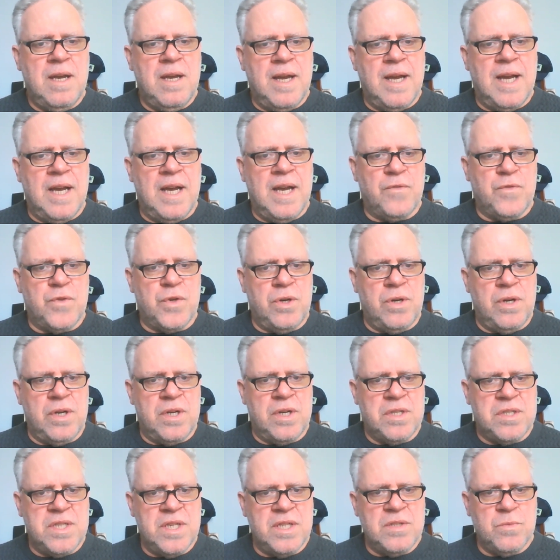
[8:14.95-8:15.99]
after a
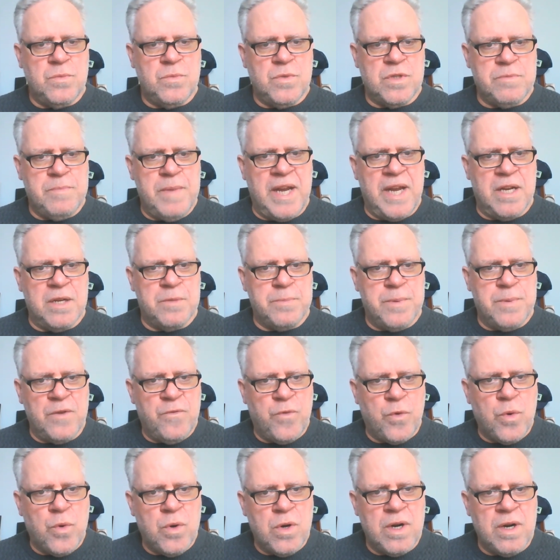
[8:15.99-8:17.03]
decision was made to spend
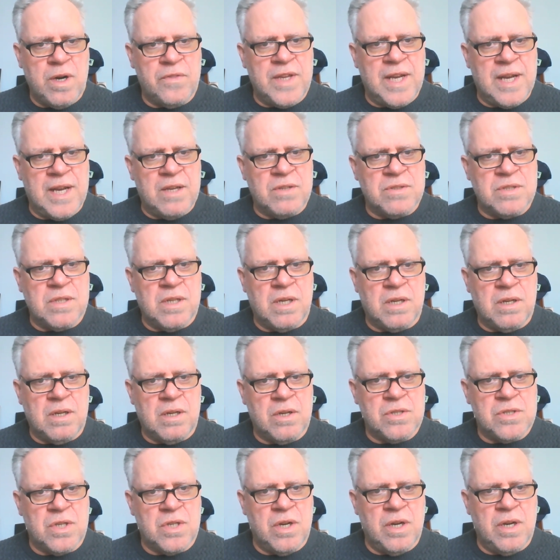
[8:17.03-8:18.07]

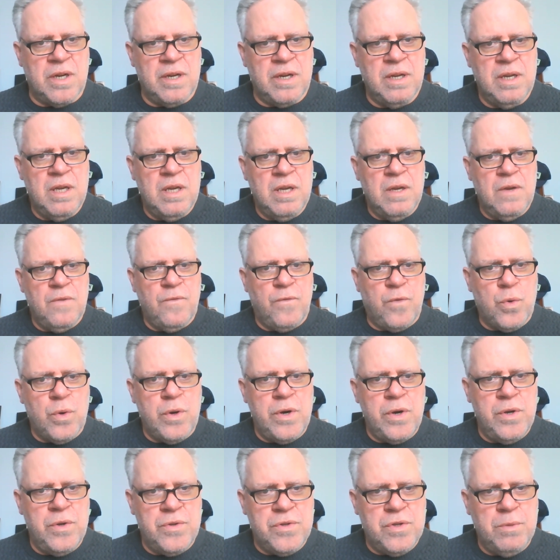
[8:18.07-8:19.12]
$400,000 on four
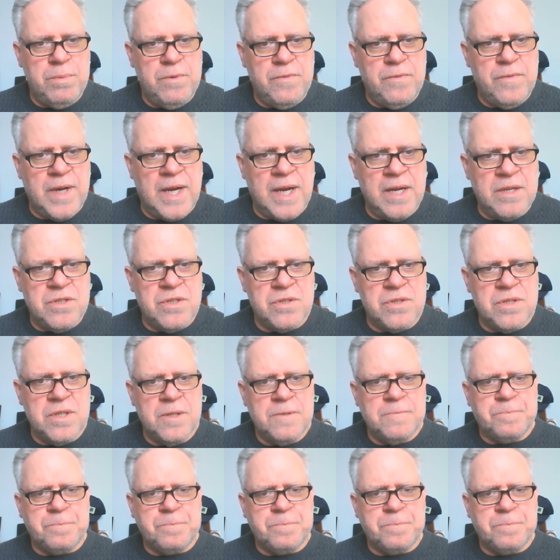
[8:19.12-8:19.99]
new supervisors